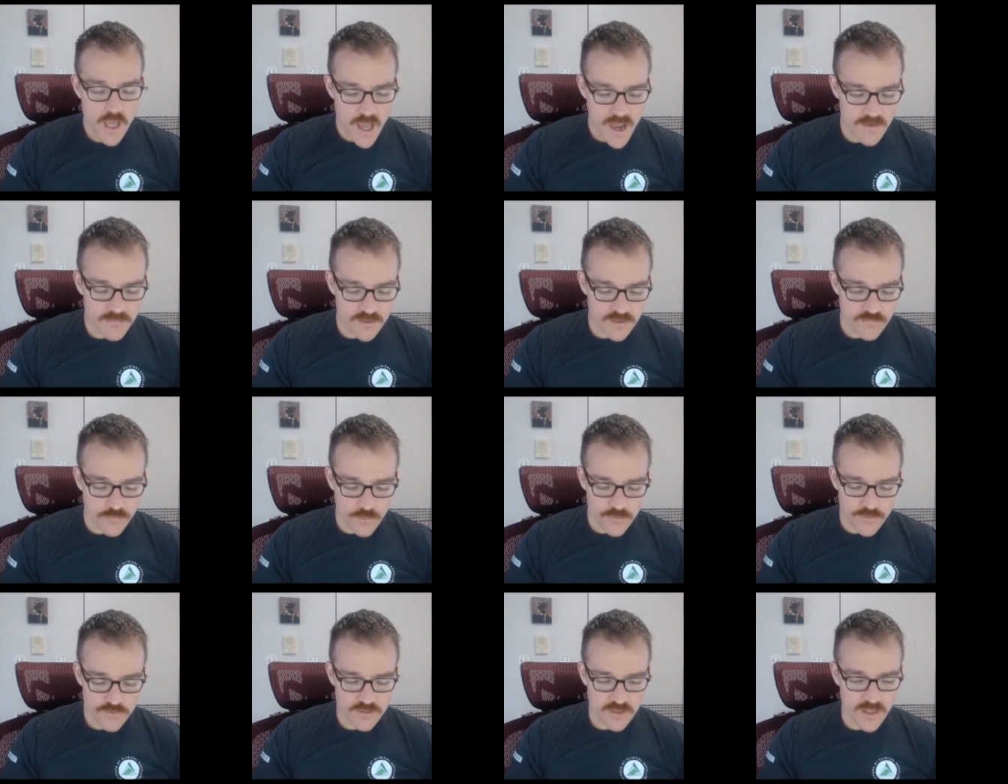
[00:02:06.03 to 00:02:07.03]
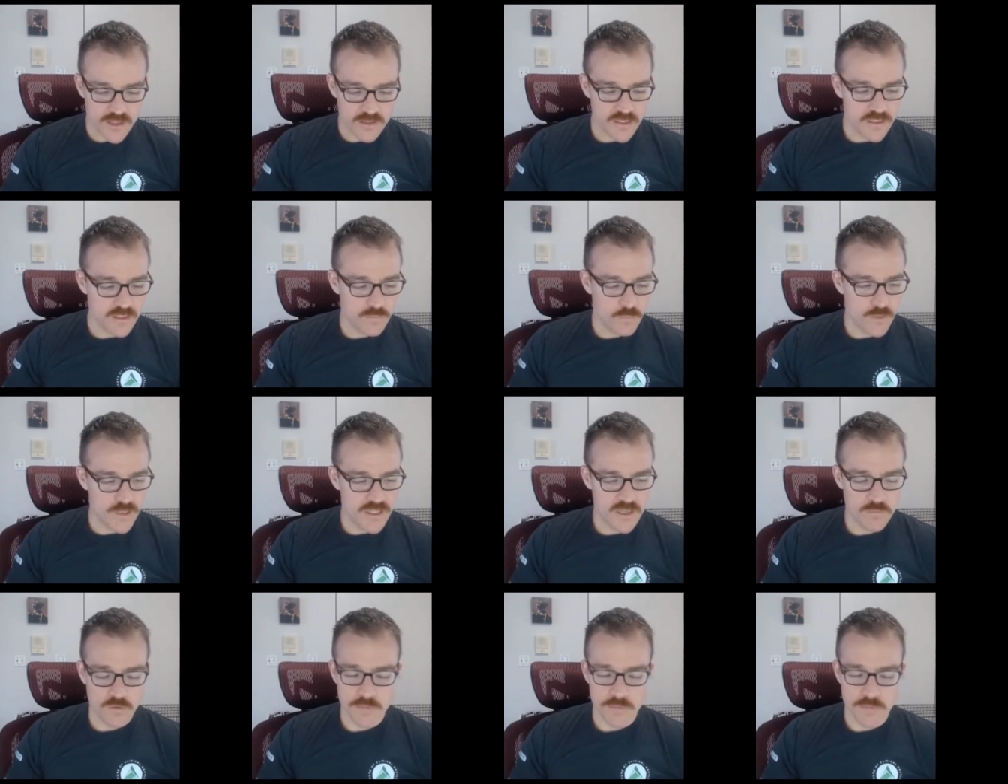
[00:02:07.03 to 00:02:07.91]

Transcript: After the 4th of July le- weekend,